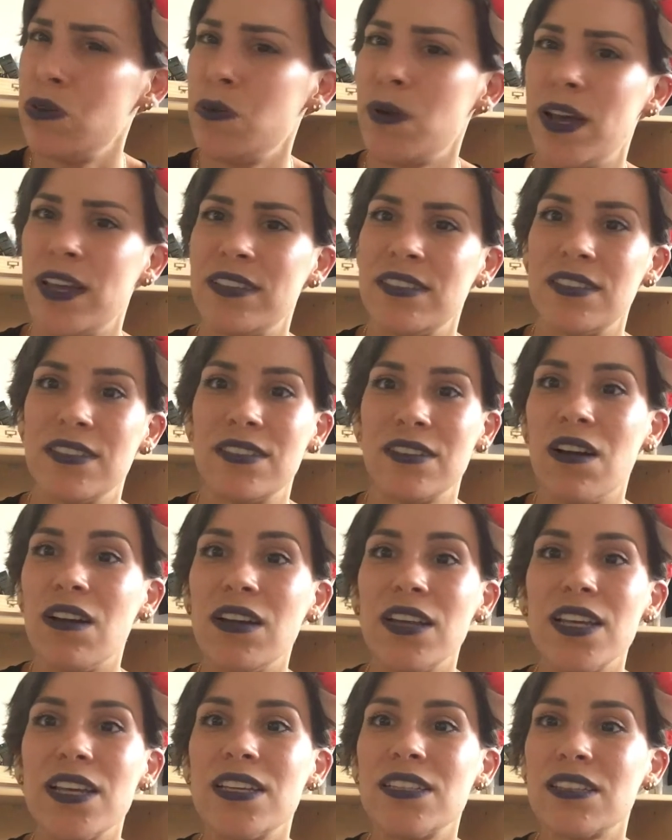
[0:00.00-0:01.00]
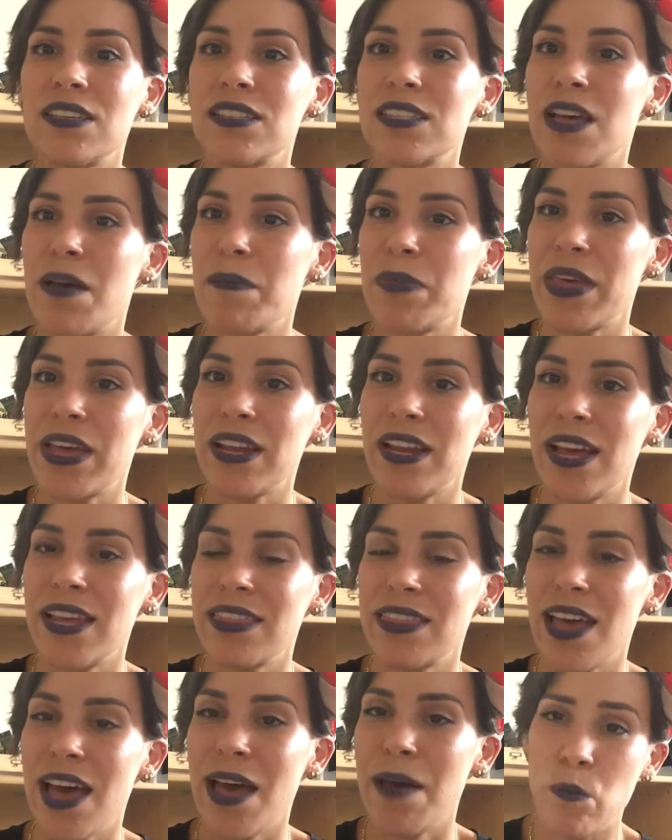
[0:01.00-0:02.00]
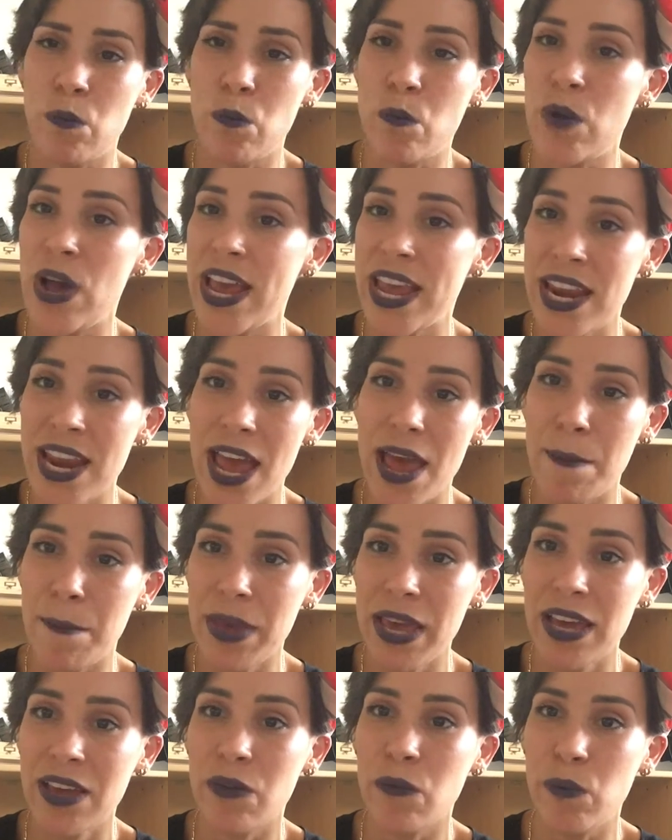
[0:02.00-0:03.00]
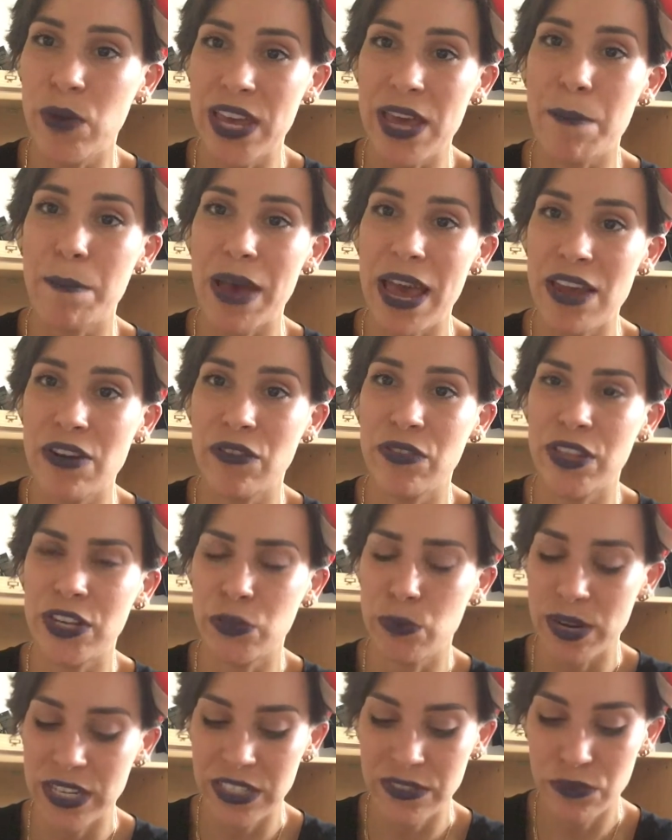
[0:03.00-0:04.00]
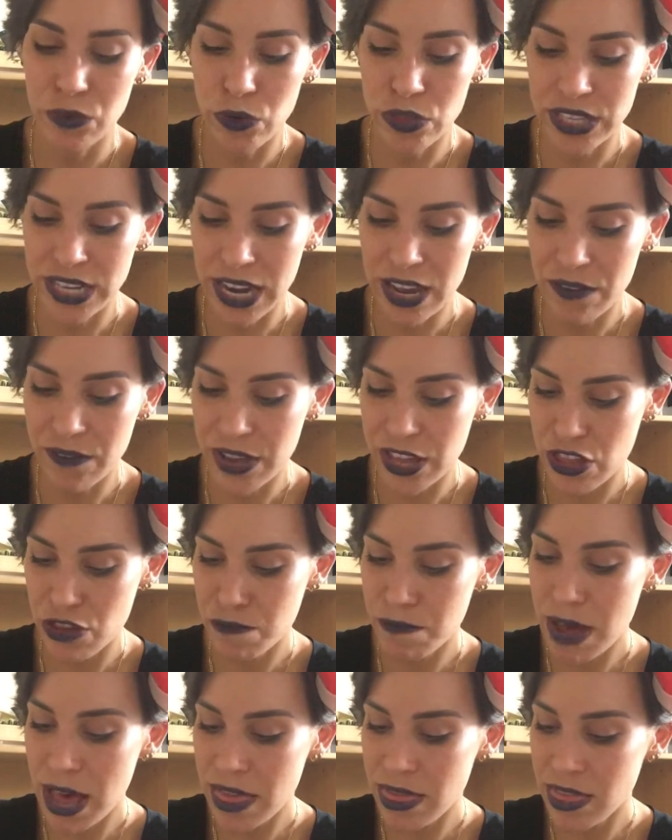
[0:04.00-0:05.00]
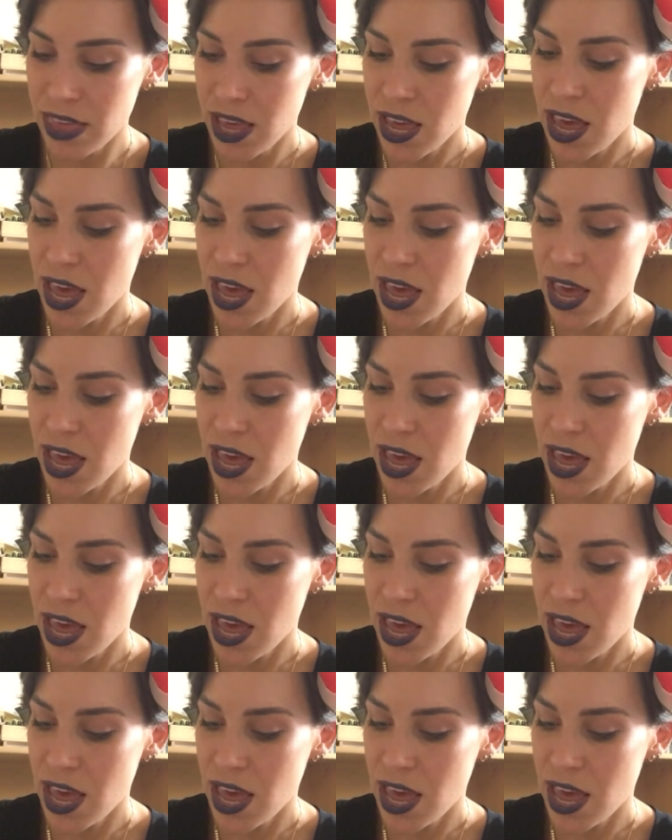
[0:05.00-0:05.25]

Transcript: US or something like that. In EPIK, we get paid on the 24th day of each month.